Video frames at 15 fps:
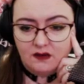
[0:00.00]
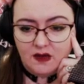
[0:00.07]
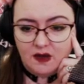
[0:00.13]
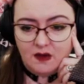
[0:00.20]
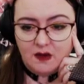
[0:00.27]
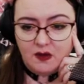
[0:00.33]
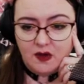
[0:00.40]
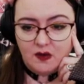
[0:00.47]

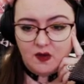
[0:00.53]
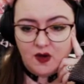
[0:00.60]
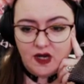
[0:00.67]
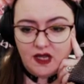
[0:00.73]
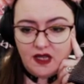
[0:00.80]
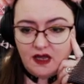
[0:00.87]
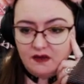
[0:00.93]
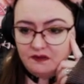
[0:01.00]
Maybe I put the point in
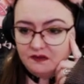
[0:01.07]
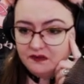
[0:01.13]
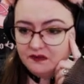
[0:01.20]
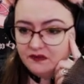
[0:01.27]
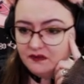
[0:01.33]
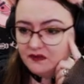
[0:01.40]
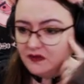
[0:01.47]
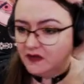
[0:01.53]
there.
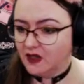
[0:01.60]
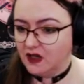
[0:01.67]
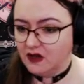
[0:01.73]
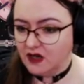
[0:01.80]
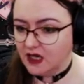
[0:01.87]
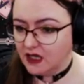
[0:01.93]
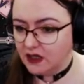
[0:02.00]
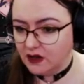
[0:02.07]

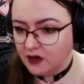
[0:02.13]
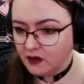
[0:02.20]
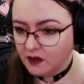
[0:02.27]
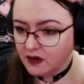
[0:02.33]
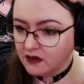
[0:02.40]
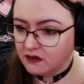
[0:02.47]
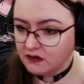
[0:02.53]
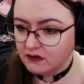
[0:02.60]
Alright, you know
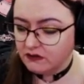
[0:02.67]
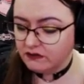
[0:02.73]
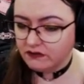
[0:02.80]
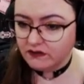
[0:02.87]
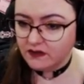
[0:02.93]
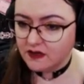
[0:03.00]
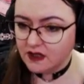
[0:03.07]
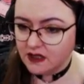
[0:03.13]
what?
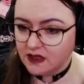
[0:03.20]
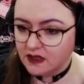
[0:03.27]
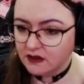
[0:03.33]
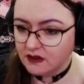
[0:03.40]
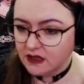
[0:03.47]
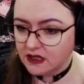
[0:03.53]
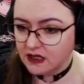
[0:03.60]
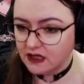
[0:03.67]
Let's do
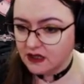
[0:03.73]
it.